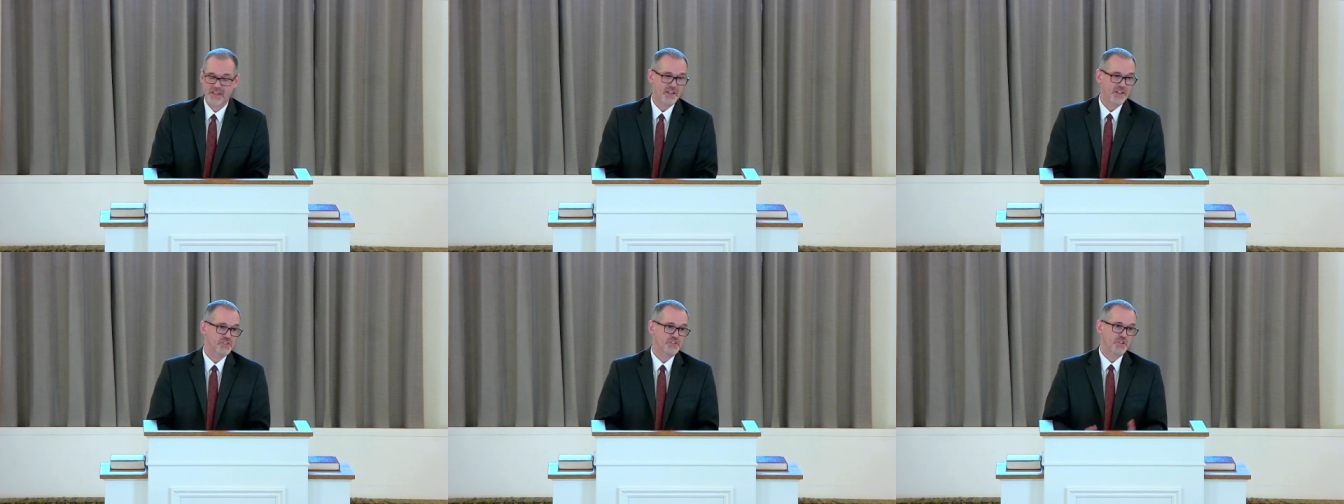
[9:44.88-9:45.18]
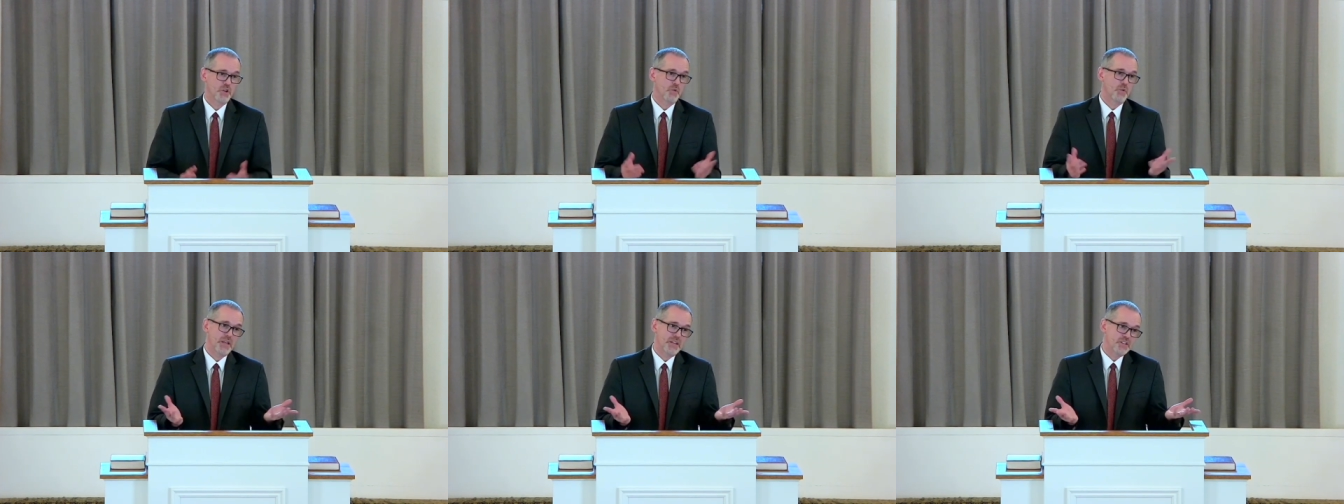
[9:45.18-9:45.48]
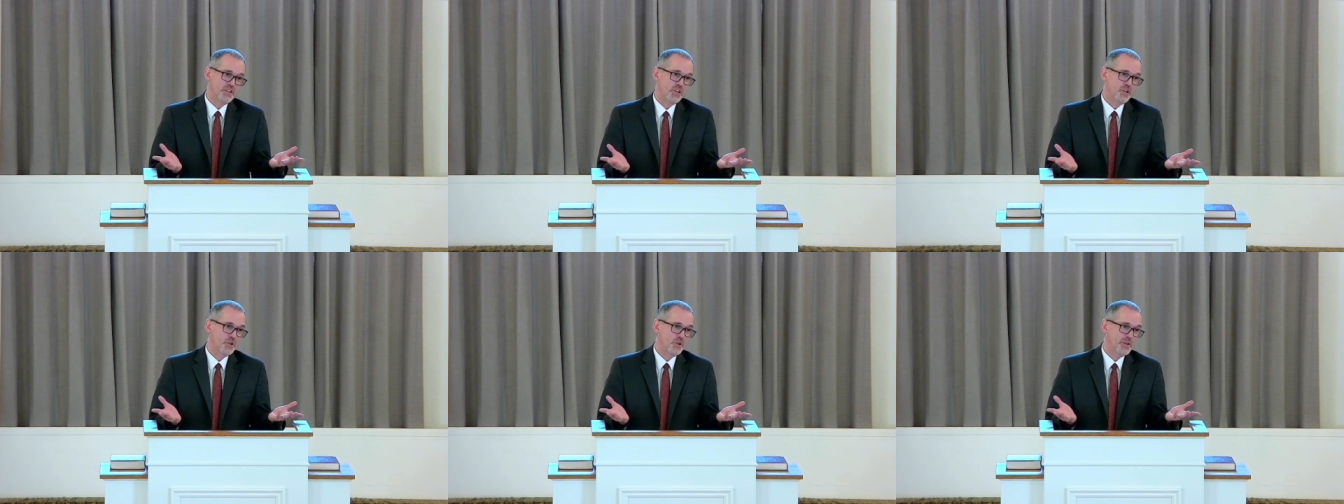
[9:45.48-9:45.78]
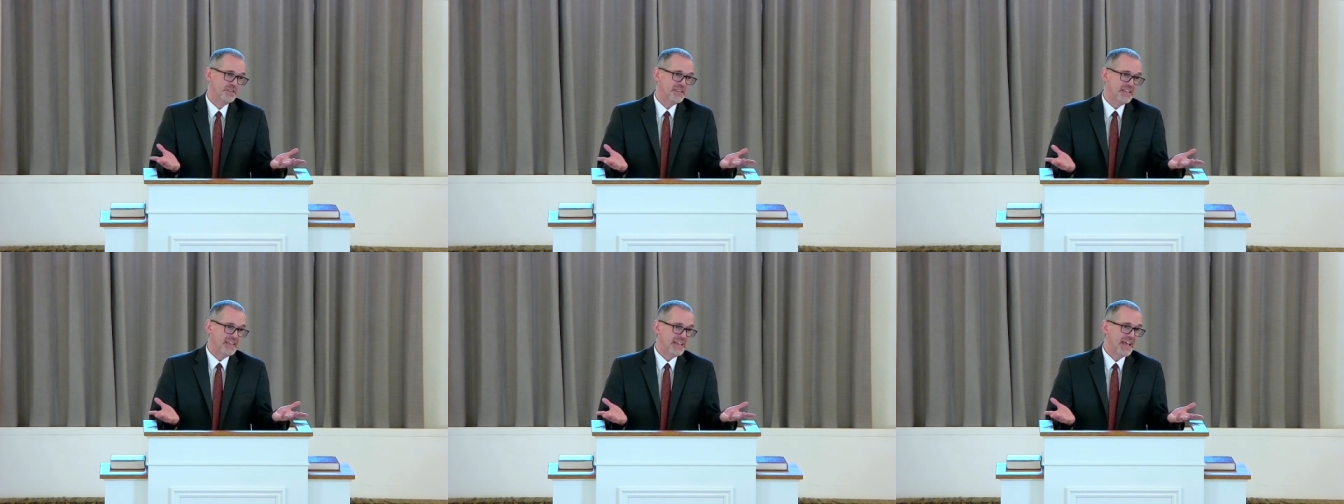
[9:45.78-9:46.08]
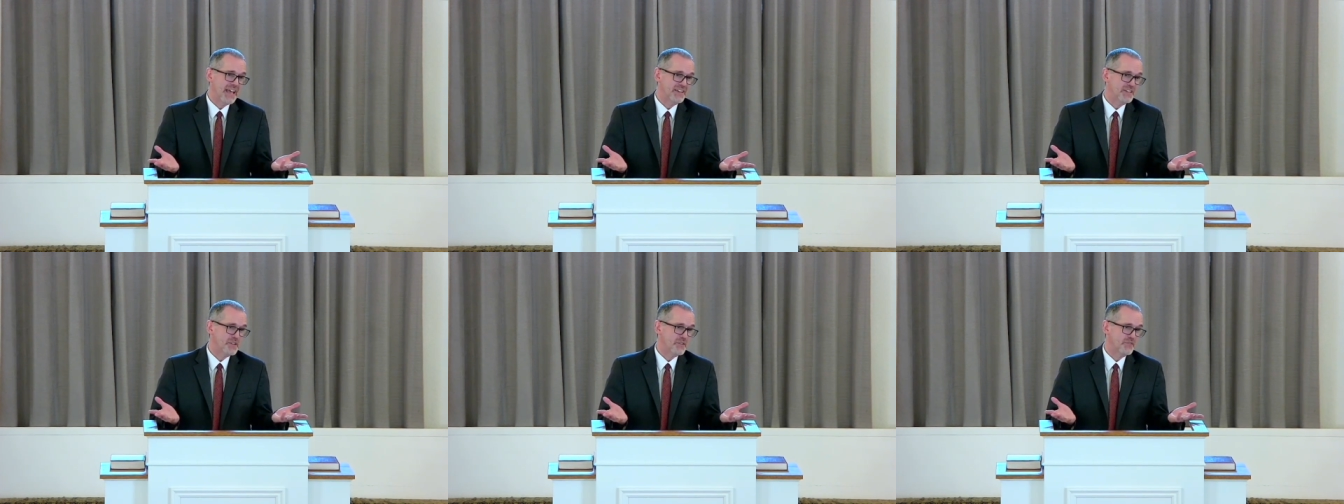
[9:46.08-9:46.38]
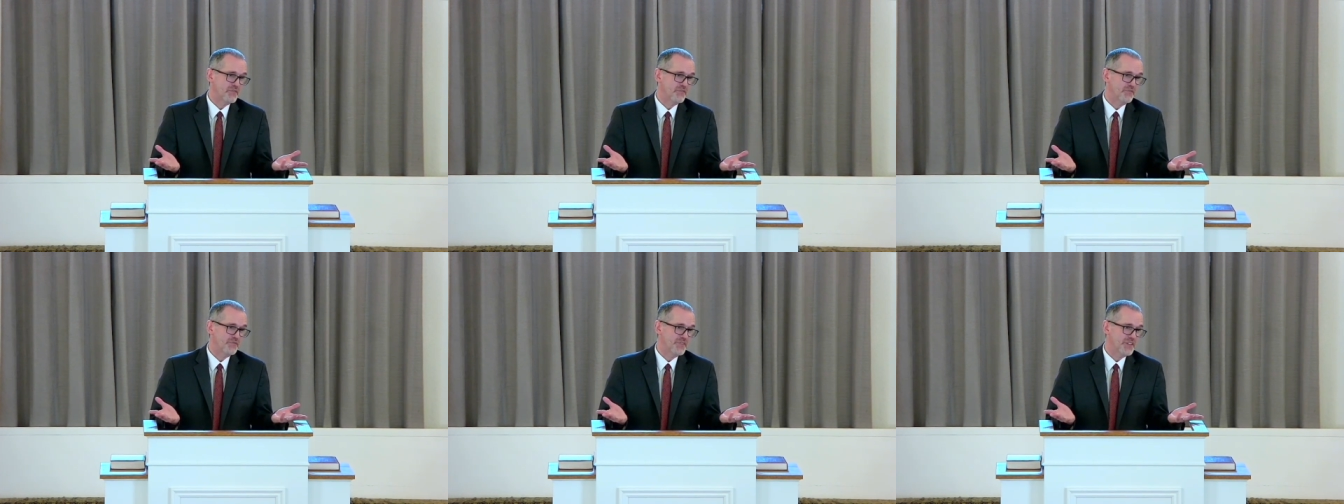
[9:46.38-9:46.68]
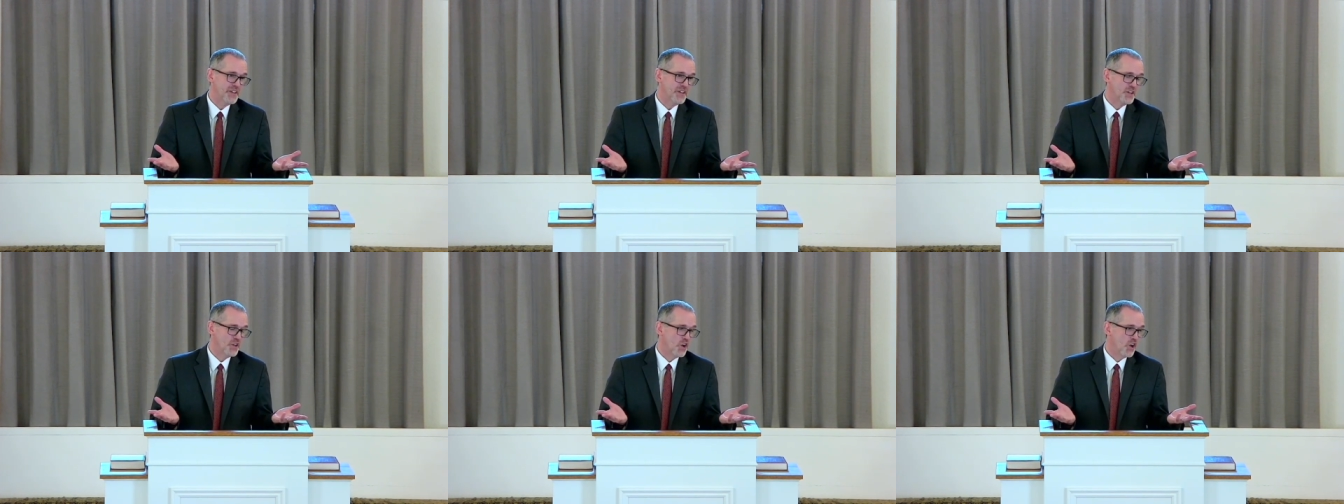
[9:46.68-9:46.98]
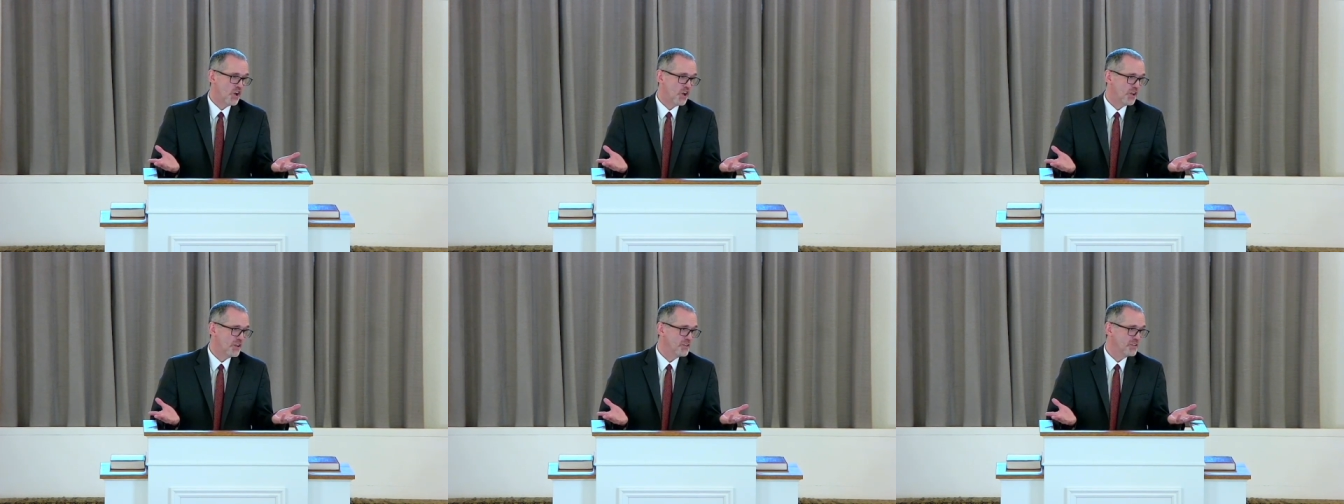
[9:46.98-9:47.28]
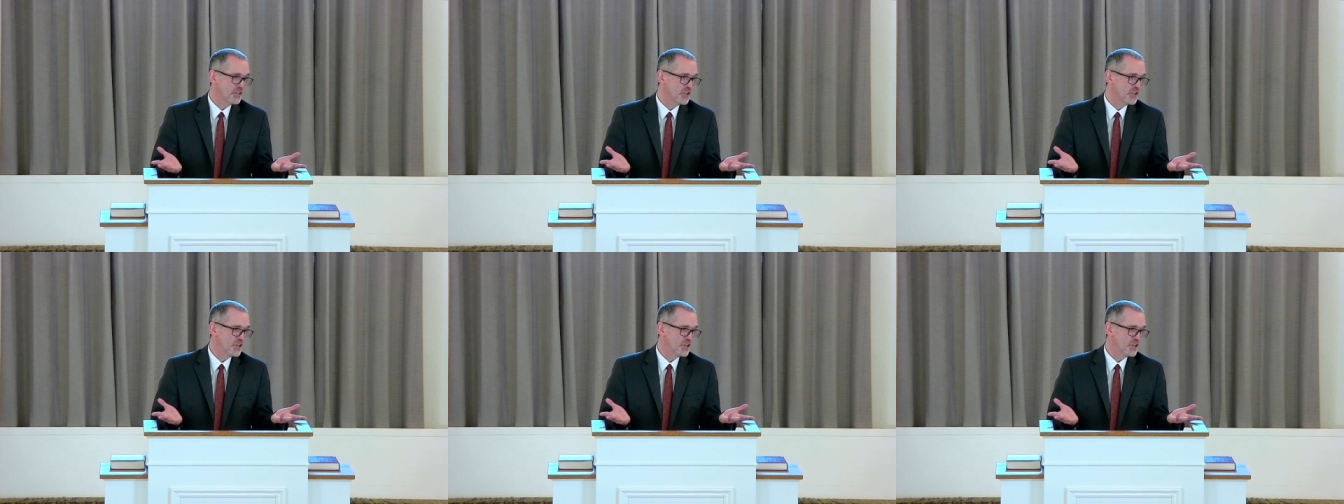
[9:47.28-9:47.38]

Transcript: And so we do at the end of it all,